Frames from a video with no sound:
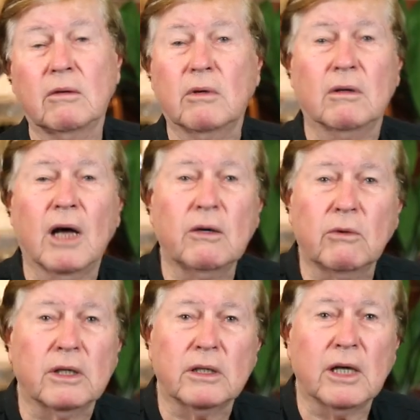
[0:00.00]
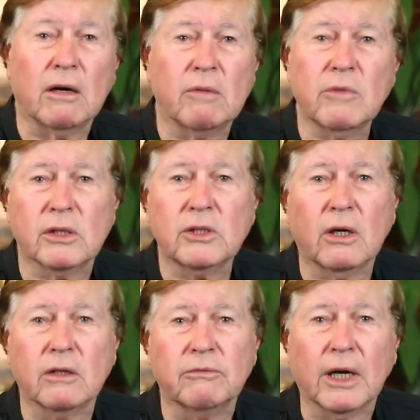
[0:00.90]
Well, I wouldn't know, I'm not a
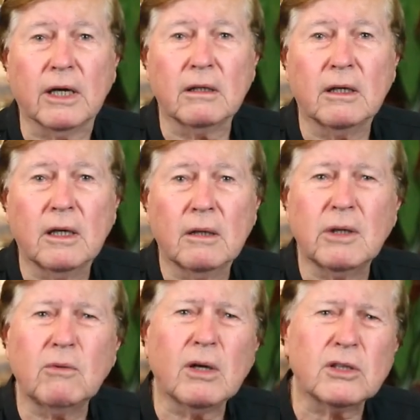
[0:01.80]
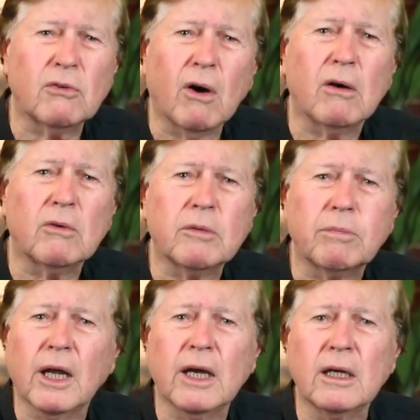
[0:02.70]
soccer fan, but what's wrong with
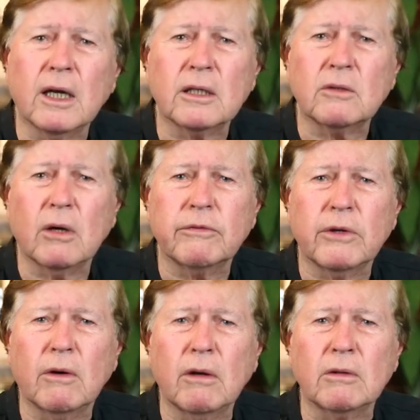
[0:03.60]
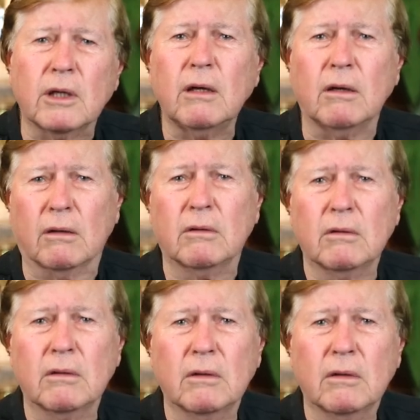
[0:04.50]
playing like a 12-year-old girl?
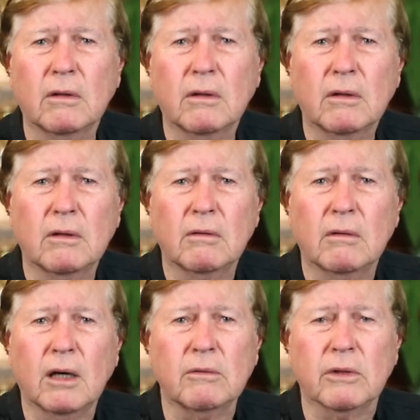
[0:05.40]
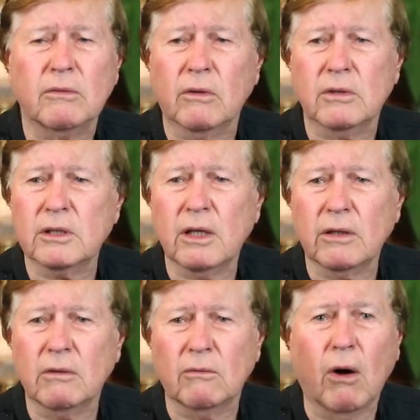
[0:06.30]
I would have thought there's
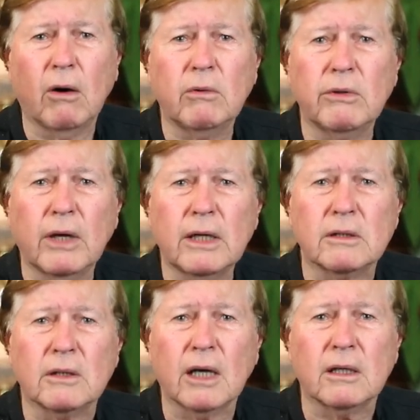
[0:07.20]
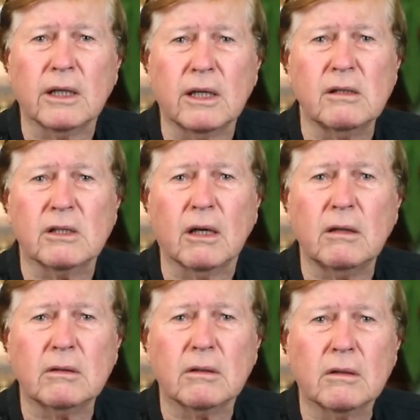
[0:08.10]
nothing wrong with that. It's hardly an
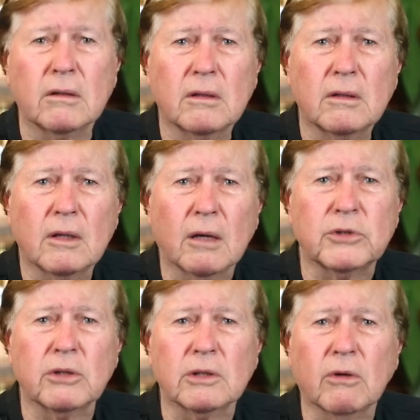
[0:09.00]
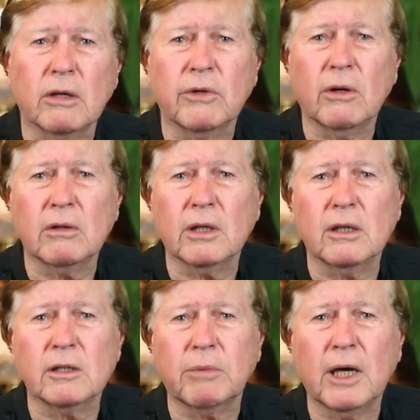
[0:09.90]
insult. I'm sure 12-year-old
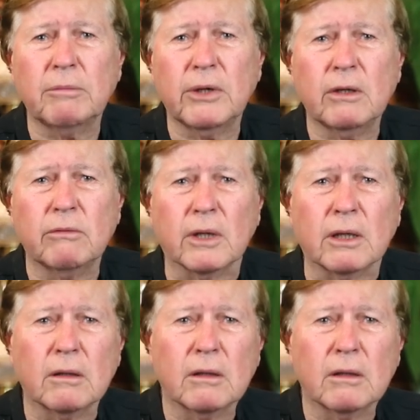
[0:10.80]
girls play beautifully.